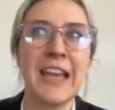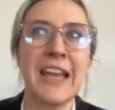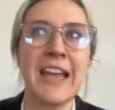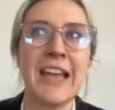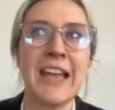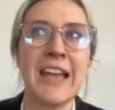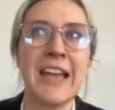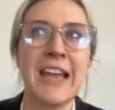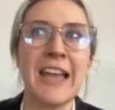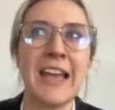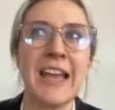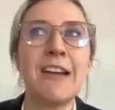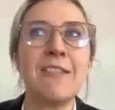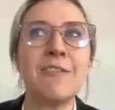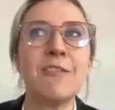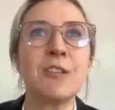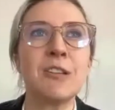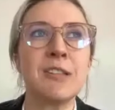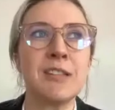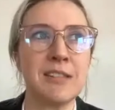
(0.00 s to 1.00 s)

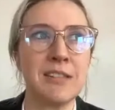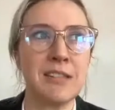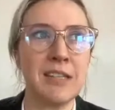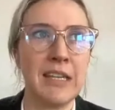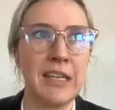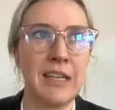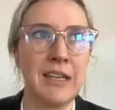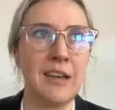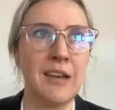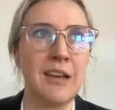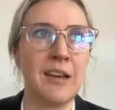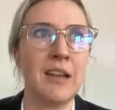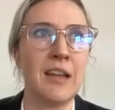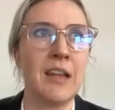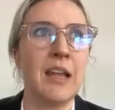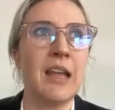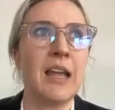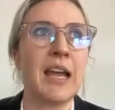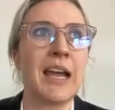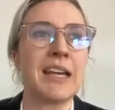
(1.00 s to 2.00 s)
never seen
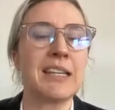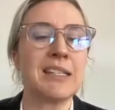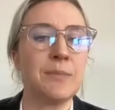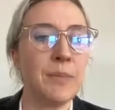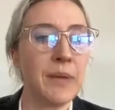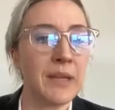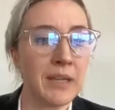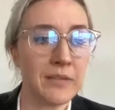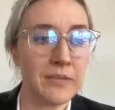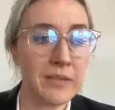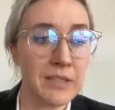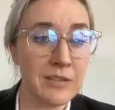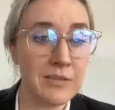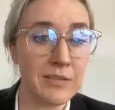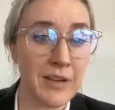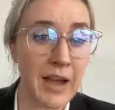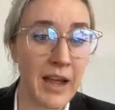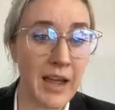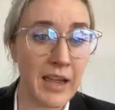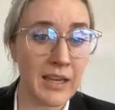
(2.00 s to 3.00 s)
as big of a
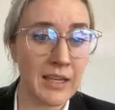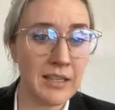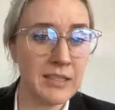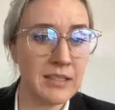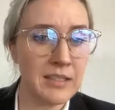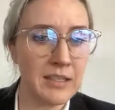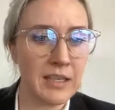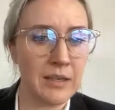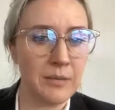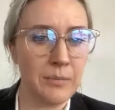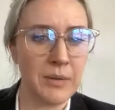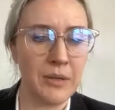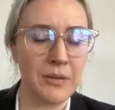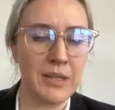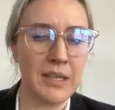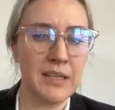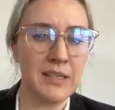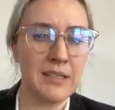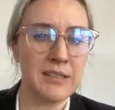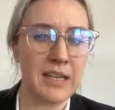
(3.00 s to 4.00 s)
divide in
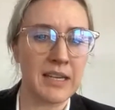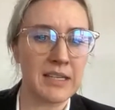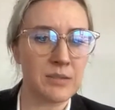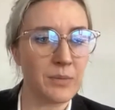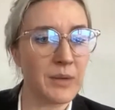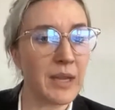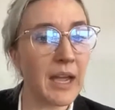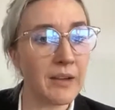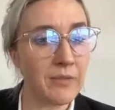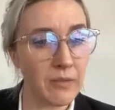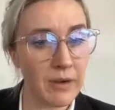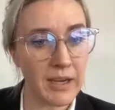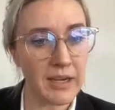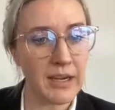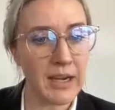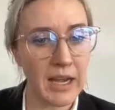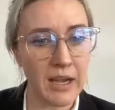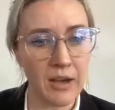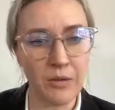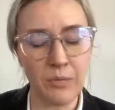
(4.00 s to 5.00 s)
buildings as we have right
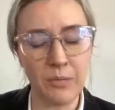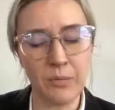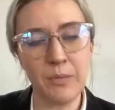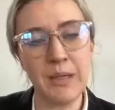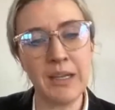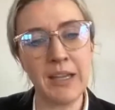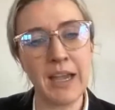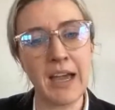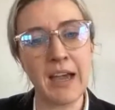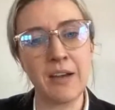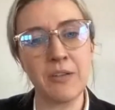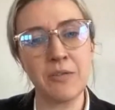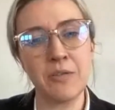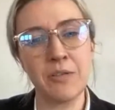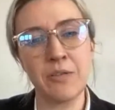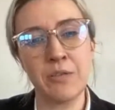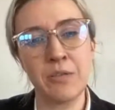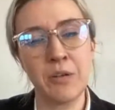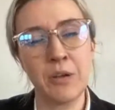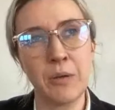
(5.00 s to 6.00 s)
now. We have
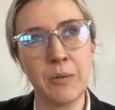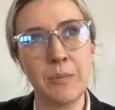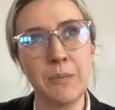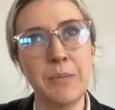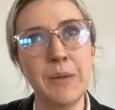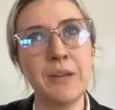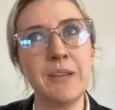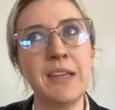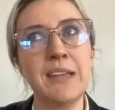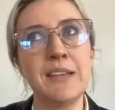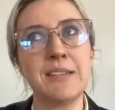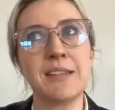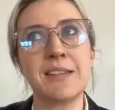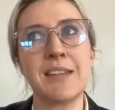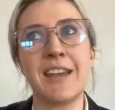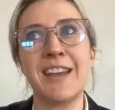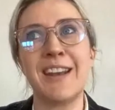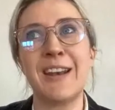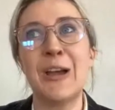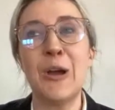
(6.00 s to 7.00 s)
buildings
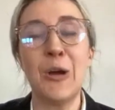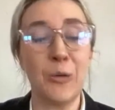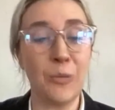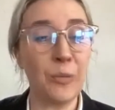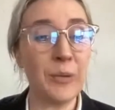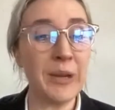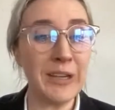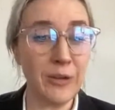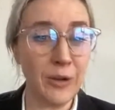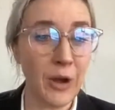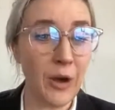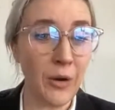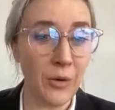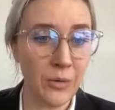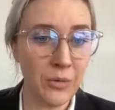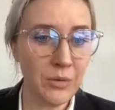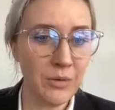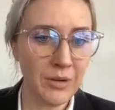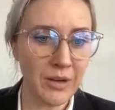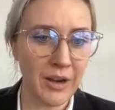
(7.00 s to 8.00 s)
that we
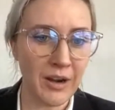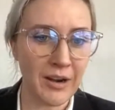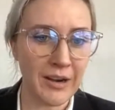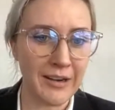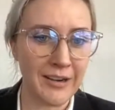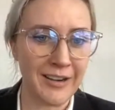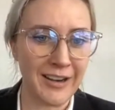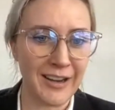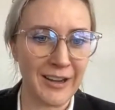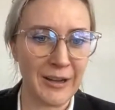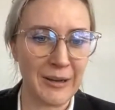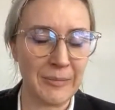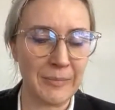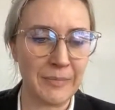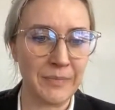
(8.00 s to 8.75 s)
know are